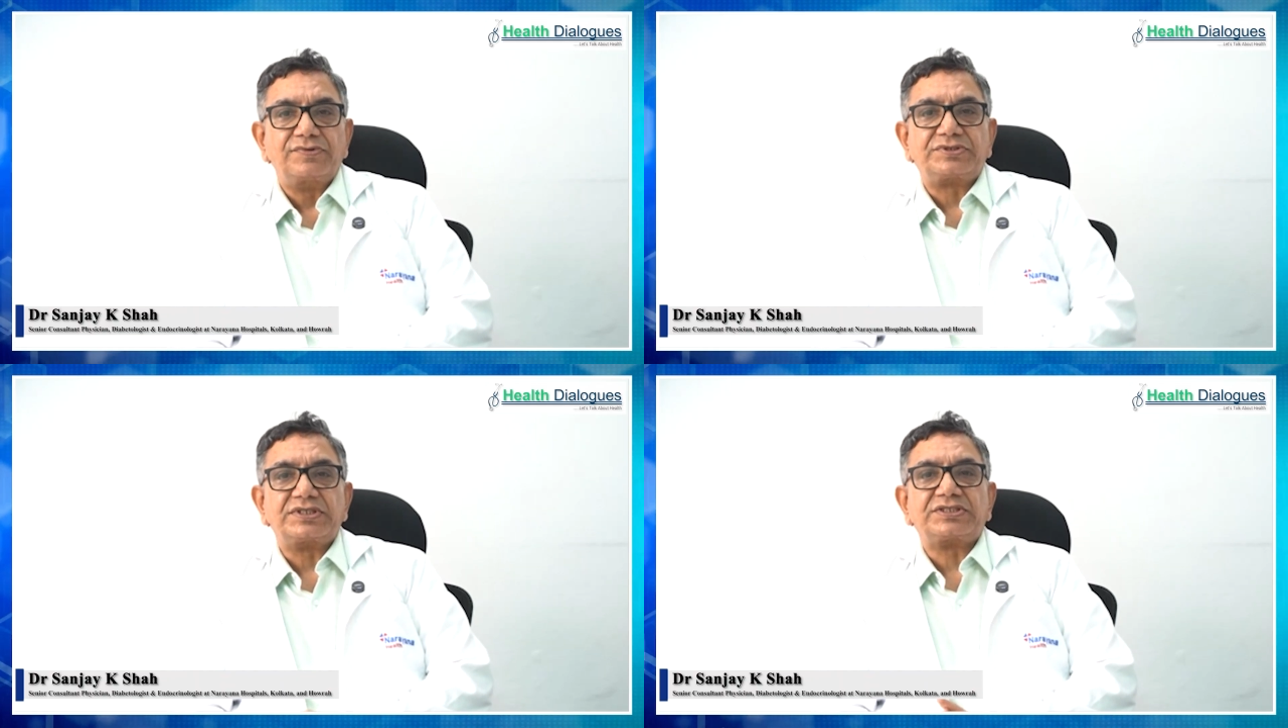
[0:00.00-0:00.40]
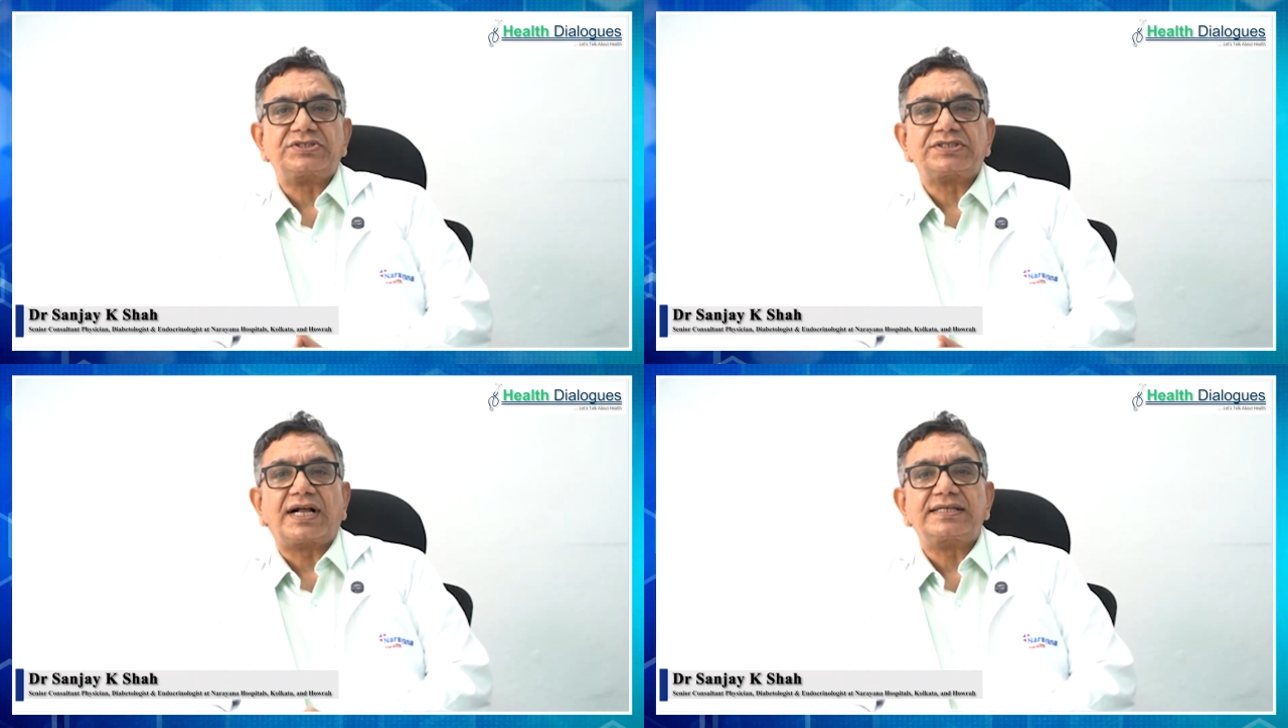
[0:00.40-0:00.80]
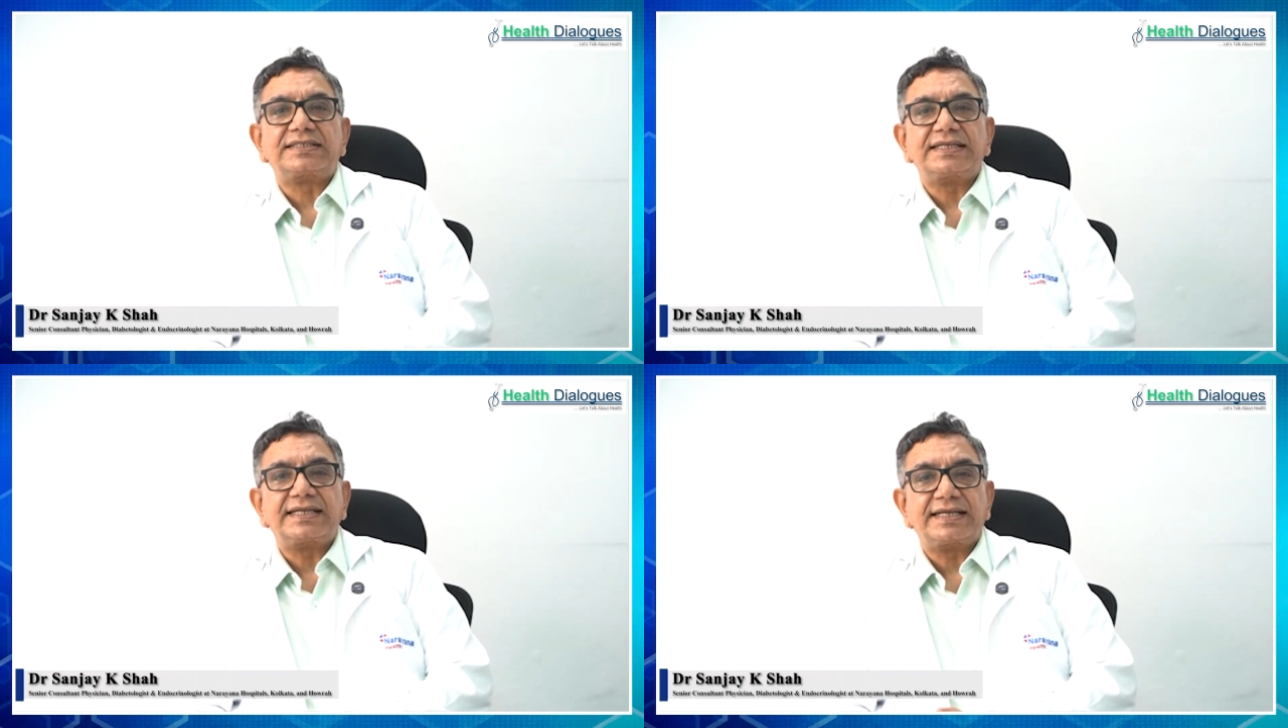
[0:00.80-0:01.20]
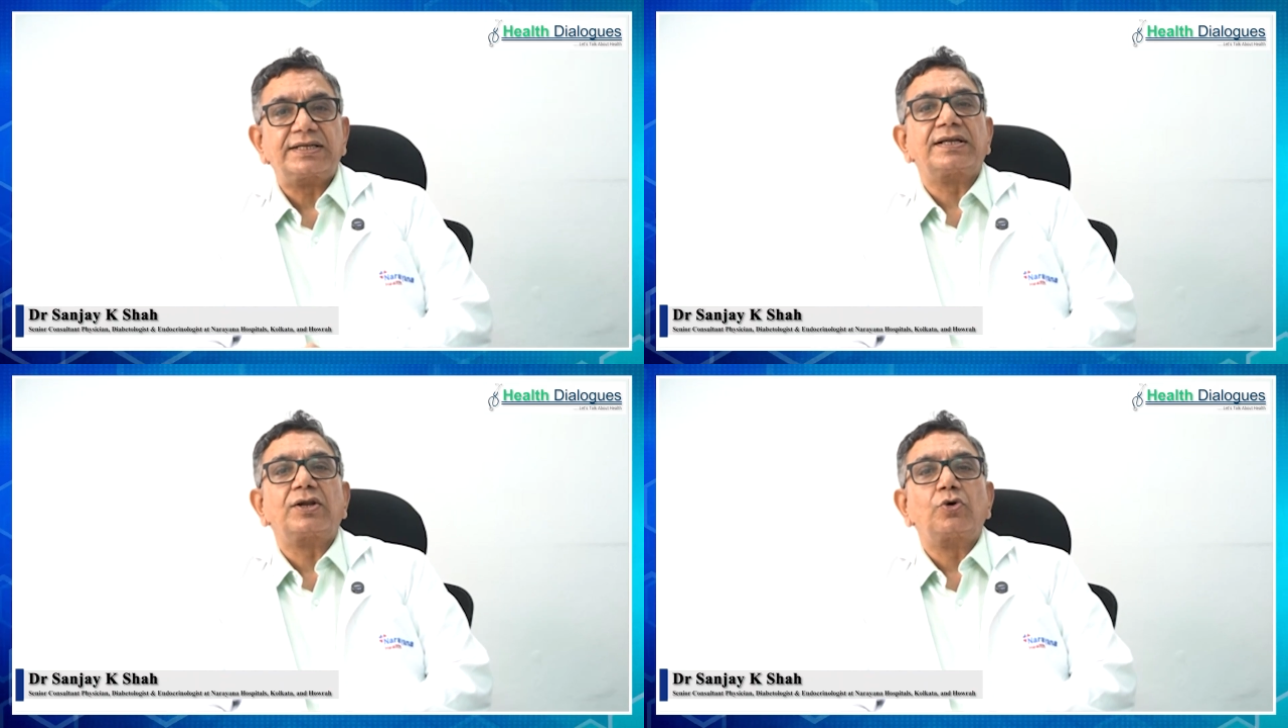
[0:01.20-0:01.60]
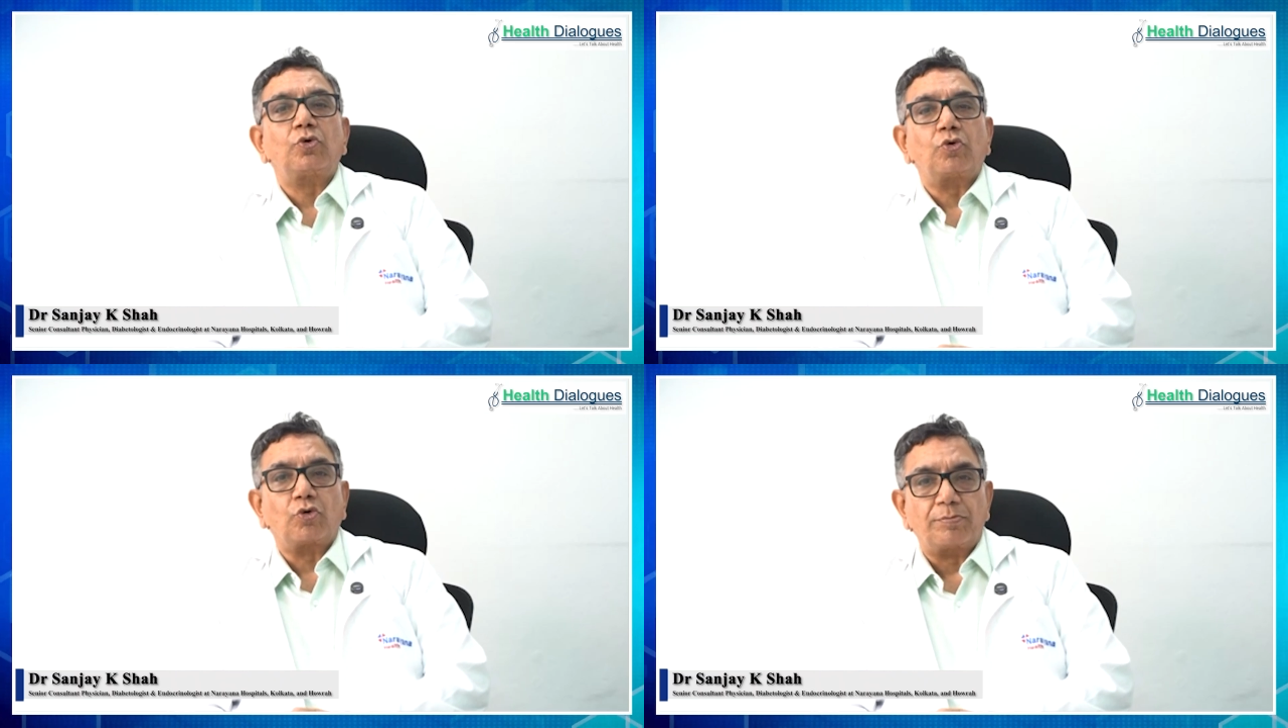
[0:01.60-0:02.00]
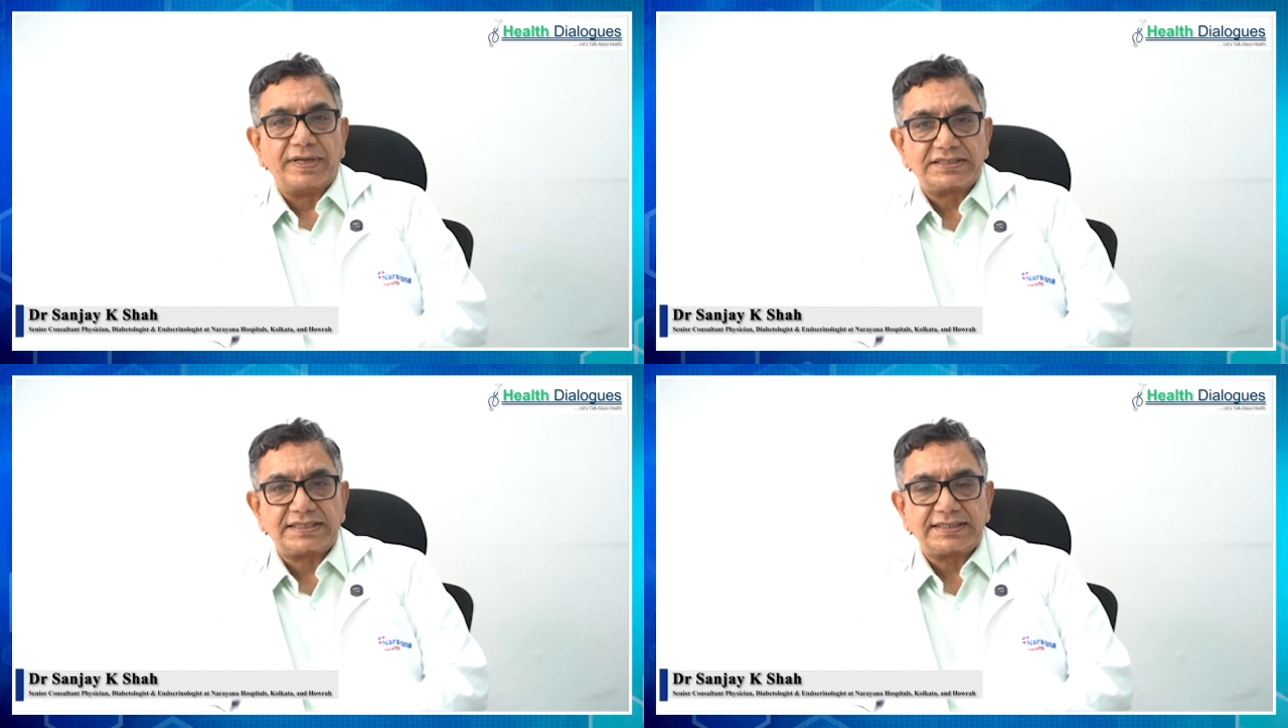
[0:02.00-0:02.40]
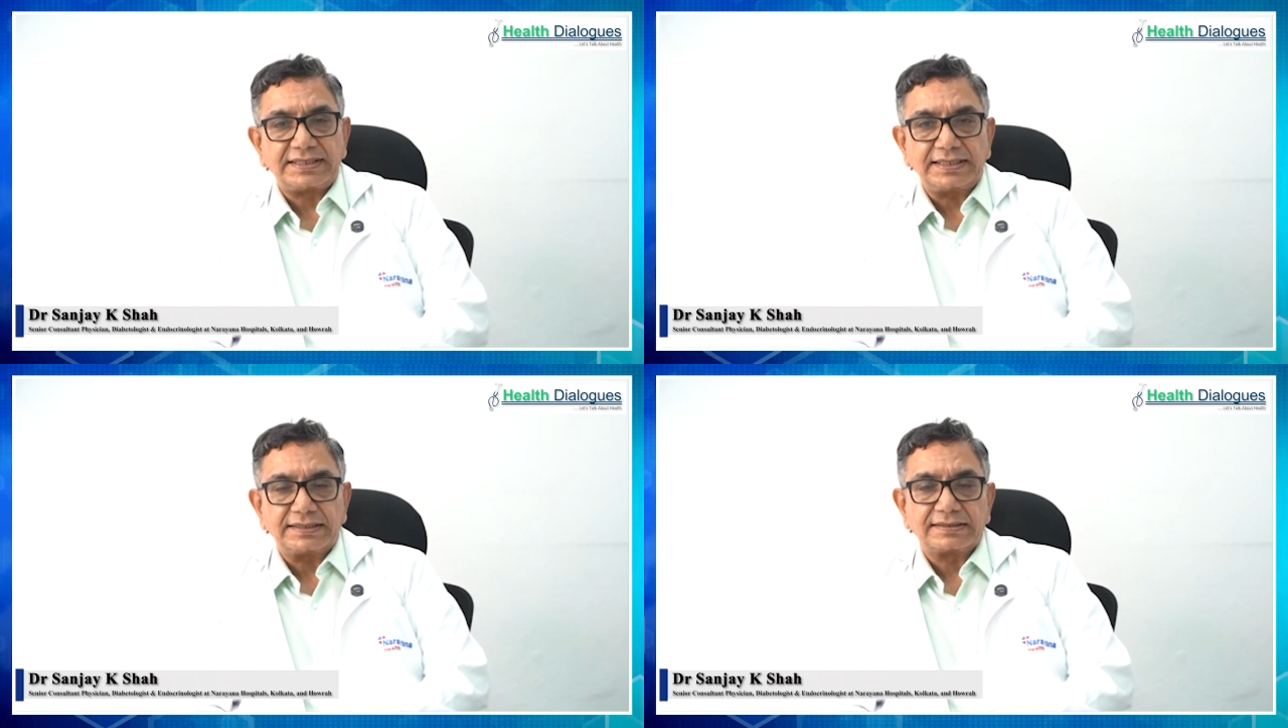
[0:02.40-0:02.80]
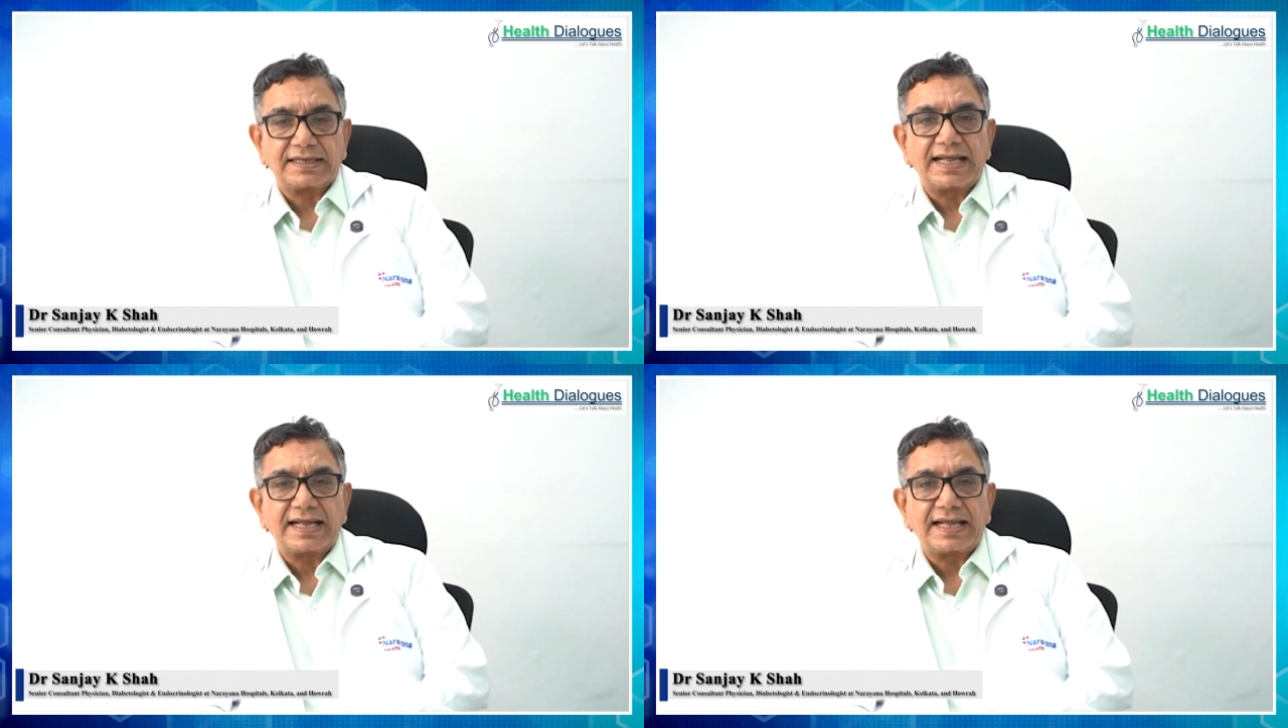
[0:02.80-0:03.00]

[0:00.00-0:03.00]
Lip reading: which is resulting in obesity